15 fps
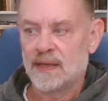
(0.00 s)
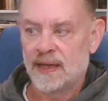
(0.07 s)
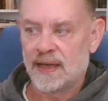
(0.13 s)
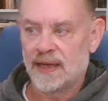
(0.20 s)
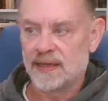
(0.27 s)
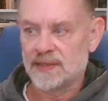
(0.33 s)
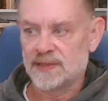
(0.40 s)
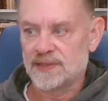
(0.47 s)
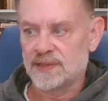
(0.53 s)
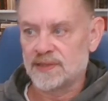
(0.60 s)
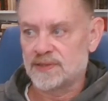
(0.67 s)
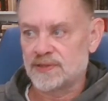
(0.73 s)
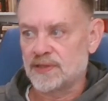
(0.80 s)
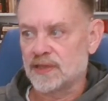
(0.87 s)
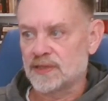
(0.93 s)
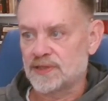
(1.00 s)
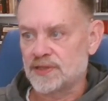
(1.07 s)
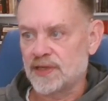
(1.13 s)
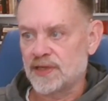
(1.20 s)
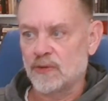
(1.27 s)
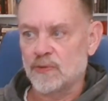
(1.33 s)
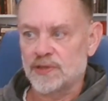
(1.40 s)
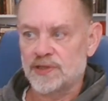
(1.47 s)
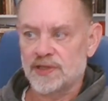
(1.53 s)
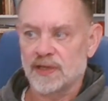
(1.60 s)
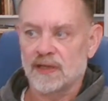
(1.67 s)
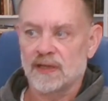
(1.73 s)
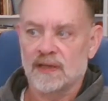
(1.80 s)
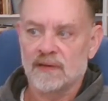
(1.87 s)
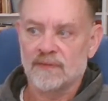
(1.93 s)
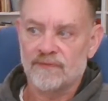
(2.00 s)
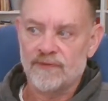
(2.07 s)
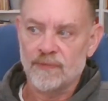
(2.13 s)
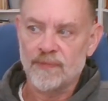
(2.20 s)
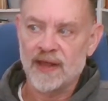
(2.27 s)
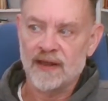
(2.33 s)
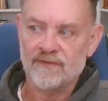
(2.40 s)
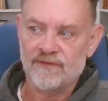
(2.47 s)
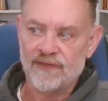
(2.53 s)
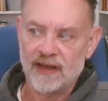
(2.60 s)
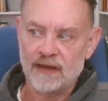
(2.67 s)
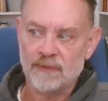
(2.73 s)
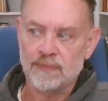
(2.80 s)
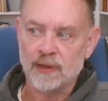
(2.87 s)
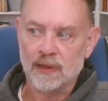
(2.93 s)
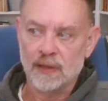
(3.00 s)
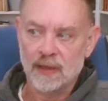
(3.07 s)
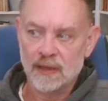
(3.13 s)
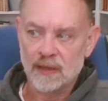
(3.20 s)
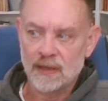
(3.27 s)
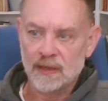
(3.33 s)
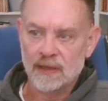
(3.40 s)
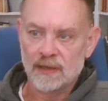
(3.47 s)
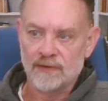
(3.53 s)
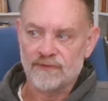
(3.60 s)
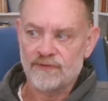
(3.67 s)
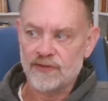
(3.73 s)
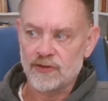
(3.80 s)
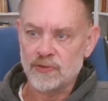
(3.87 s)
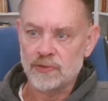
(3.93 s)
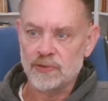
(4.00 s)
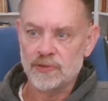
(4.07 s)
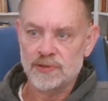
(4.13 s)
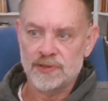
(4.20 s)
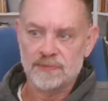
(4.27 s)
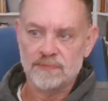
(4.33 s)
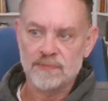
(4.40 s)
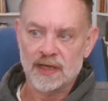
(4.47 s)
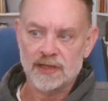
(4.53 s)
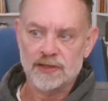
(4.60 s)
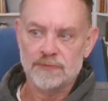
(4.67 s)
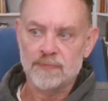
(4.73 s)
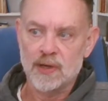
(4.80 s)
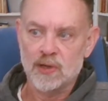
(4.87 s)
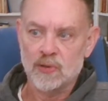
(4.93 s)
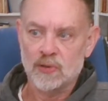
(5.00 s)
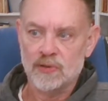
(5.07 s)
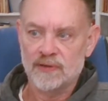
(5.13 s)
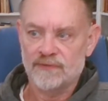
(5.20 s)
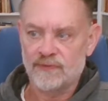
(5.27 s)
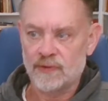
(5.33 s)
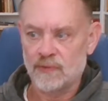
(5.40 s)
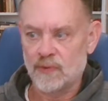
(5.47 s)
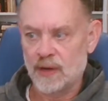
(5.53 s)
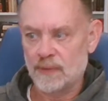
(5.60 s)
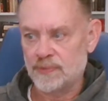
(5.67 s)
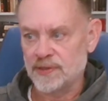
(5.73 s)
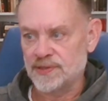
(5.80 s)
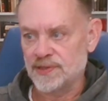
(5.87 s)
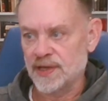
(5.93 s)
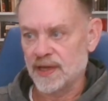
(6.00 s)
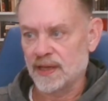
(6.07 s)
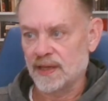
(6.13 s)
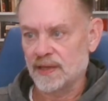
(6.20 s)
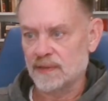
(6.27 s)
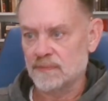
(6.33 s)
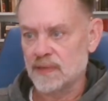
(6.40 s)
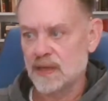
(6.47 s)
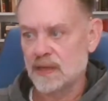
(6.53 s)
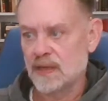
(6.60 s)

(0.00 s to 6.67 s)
and is just distinguishing them from that fable, confused, mixed mode of representing them.